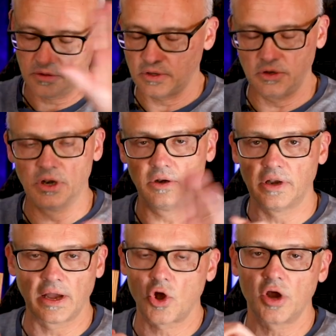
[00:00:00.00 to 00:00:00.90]

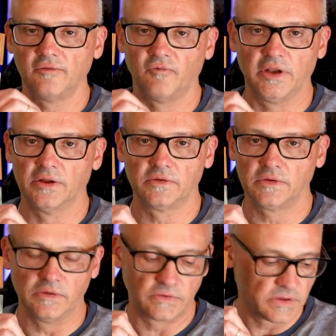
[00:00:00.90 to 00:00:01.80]
Narcotic Venus
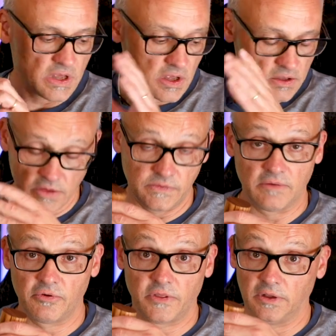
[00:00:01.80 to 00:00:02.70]
is
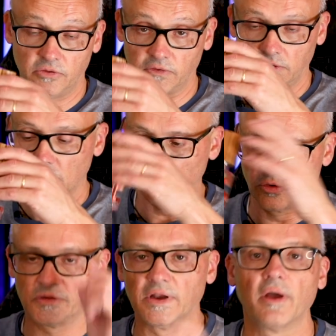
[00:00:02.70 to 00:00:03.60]
everything, just
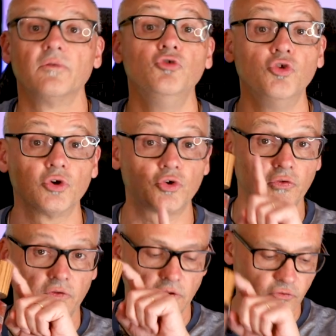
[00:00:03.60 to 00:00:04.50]
glorious. Anyway, new
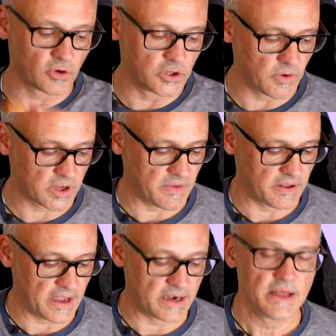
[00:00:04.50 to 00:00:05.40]
recruits, strongly
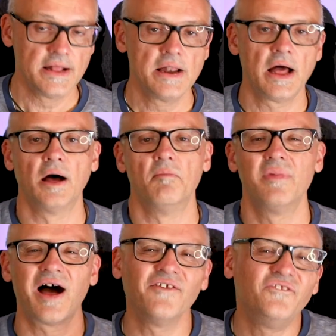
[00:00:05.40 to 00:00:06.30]
recommend that.
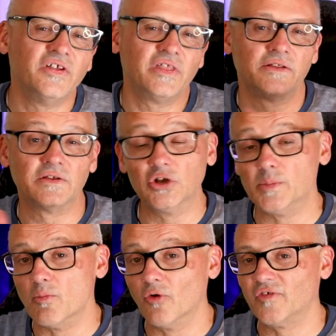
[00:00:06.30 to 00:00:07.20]
I feel that it's a little
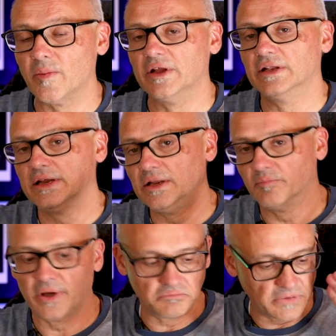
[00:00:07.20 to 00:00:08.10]
bit more feminine leaning,
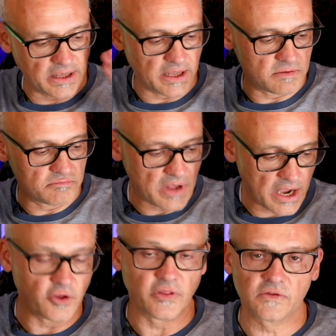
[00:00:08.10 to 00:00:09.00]
but again,
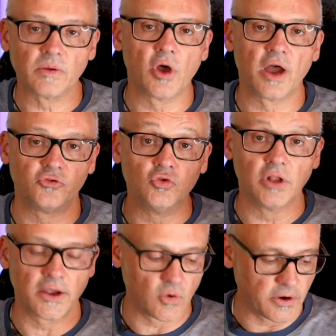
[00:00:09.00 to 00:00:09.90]
I know that some guys do
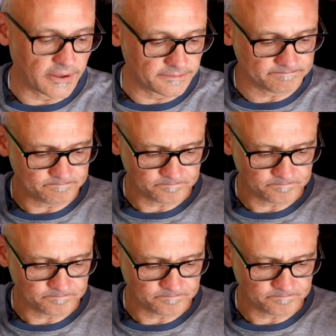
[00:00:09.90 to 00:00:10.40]
like wearing it.